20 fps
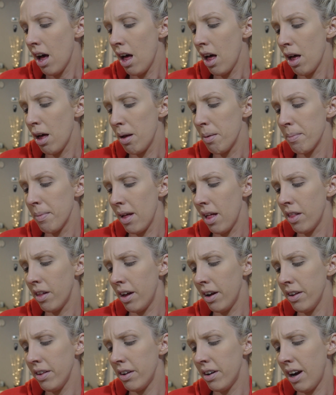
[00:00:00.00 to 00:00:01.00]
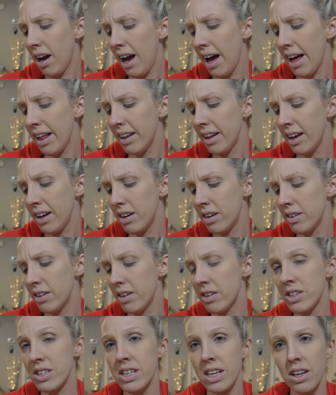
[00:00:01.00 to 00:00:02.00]
A lot of
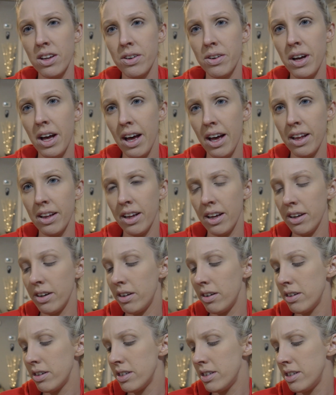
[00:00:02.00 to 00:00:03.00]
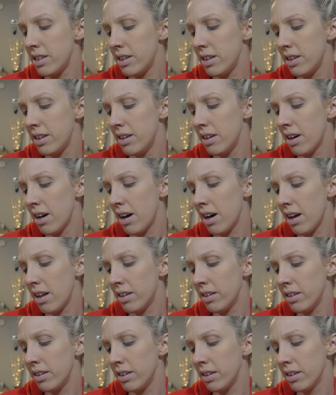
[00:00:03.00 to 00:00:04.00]
their single highlighters did
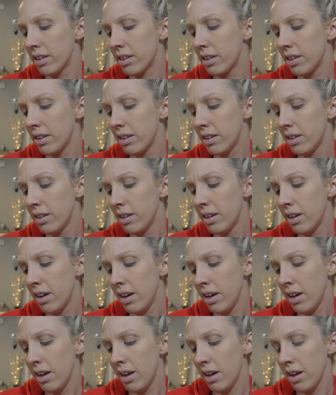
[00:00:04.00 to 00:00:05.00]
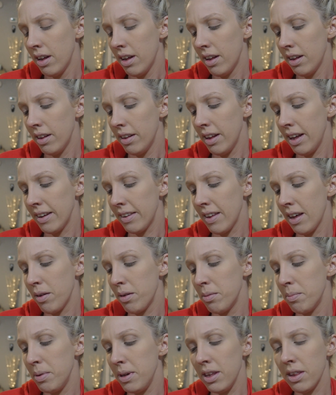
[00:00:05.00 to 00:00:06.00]
not look like they
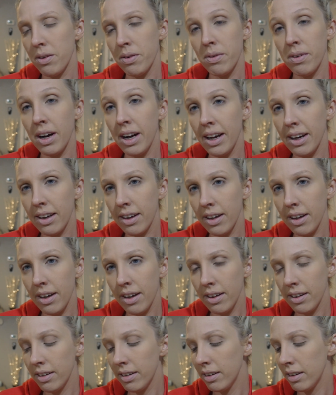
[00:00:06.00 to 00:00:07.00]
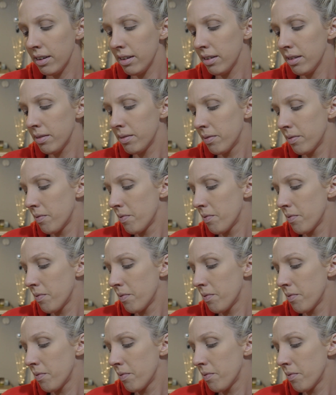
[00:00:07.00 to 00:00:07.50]
would be the right color,